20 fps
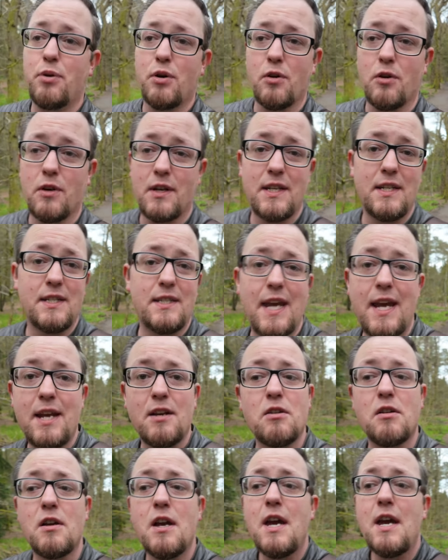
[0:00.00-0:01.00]
per
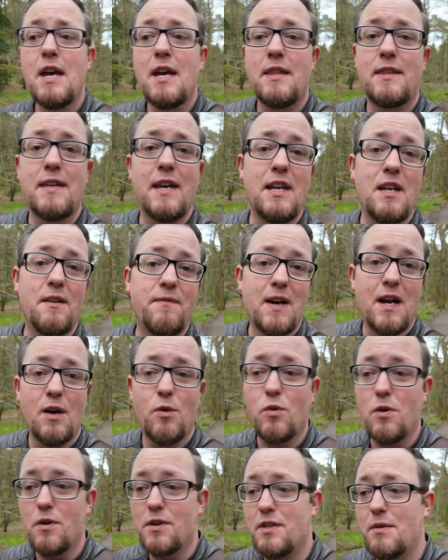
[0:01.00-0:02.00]
container than if I
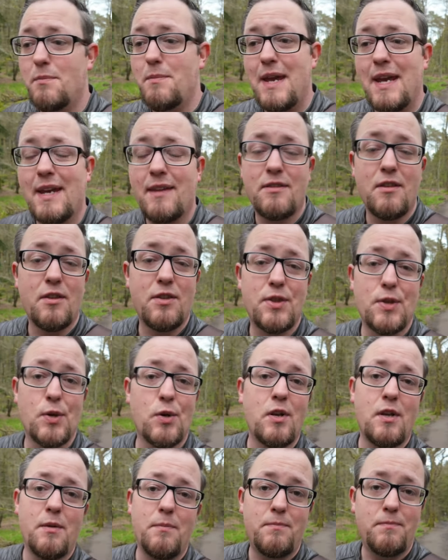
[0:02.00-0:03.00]
were to make the
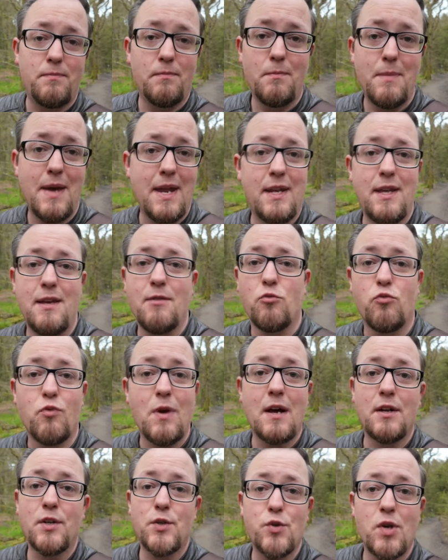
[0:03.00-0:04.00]
30 minute
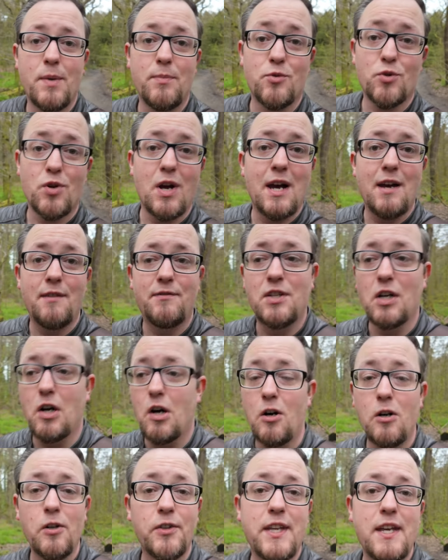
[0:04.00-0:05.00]
round trip drive to
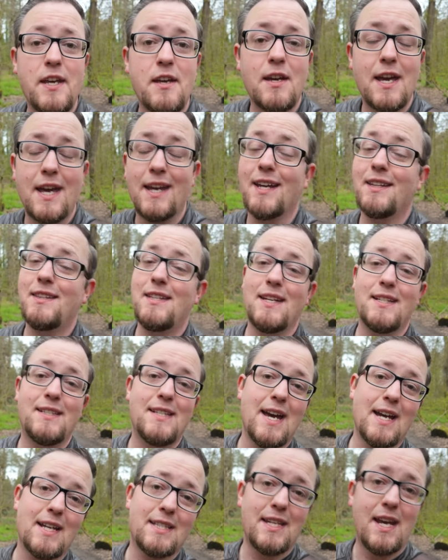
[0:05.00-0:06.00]
Aldi and get the
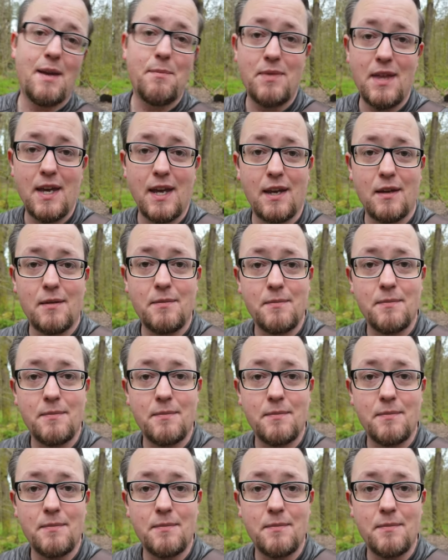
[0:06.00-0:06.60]
exact same thing.